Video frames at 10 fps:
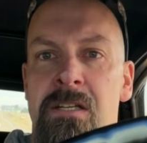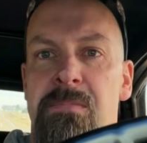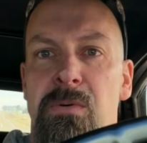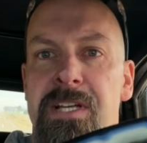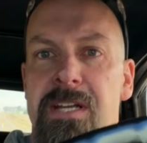
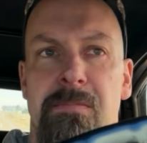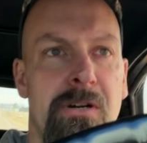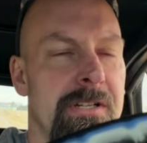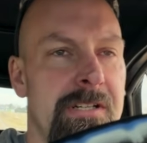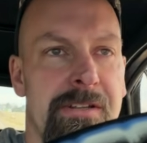But we got
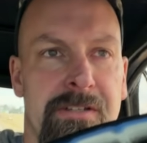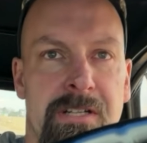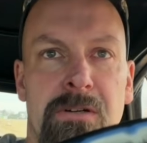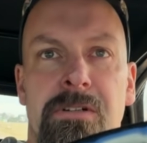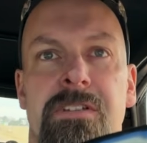about another
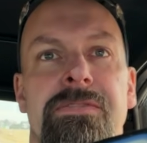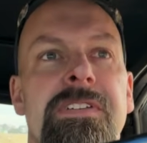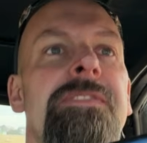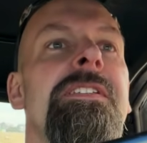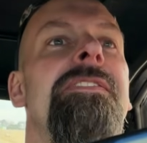hour and
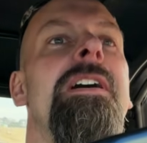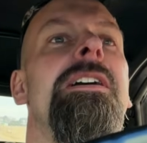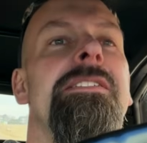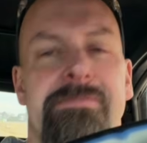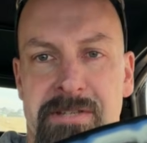
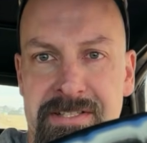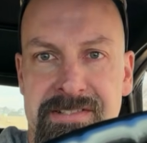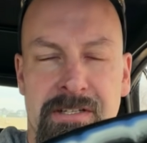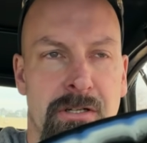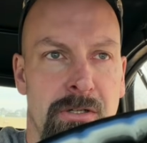55
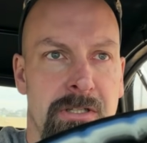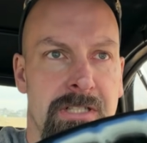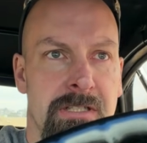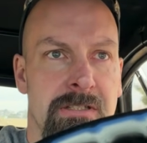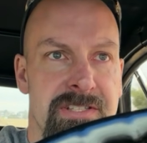minutes to go,
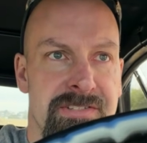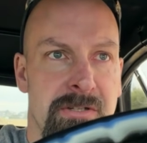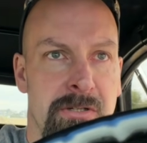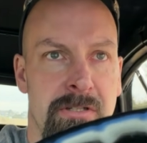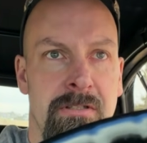so
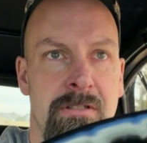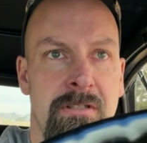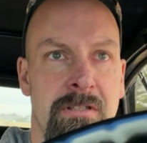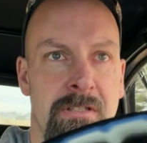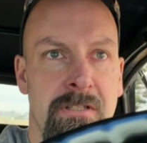
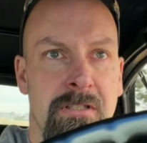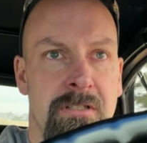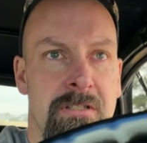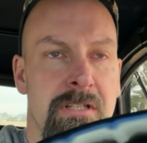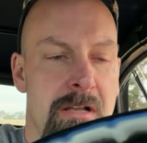
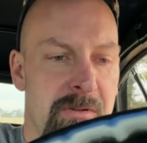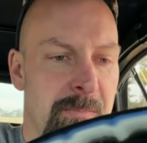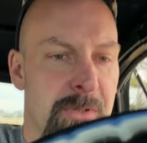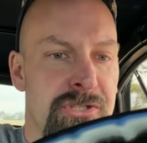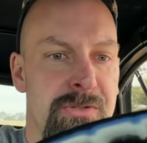I'm
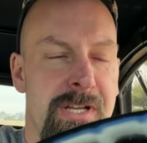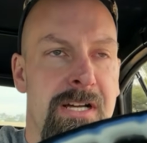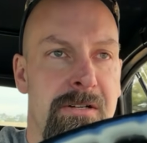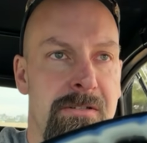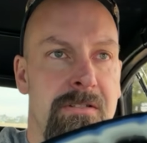going to put you
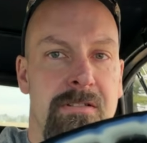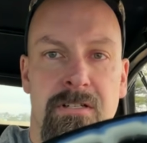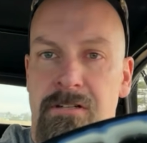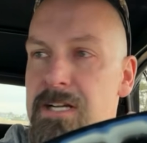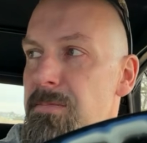down,
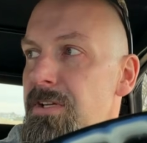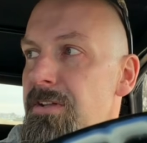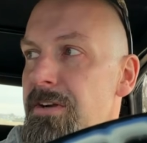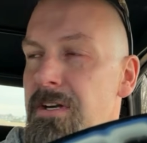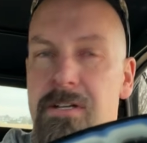cram
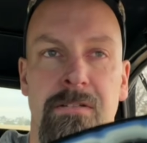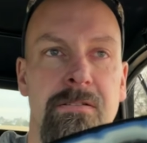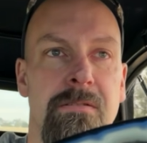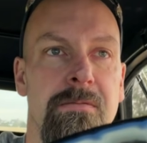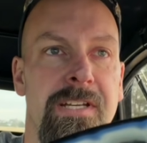another
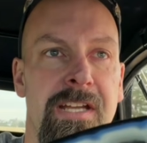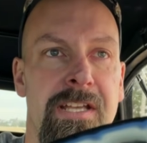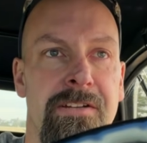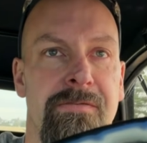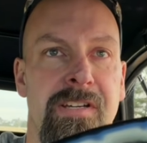
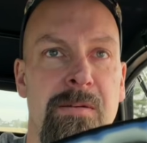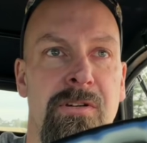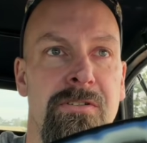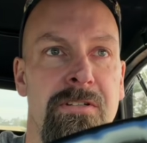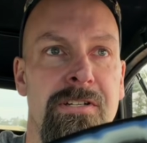can of
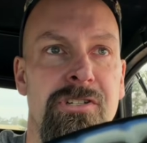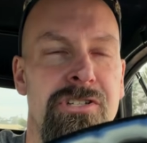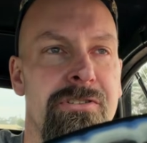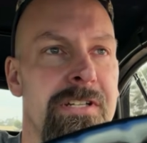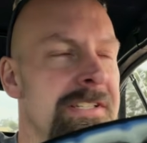chemical energy
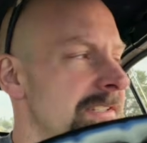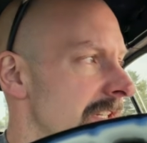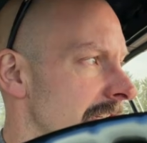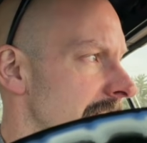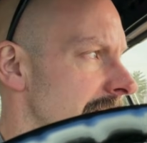drinks, and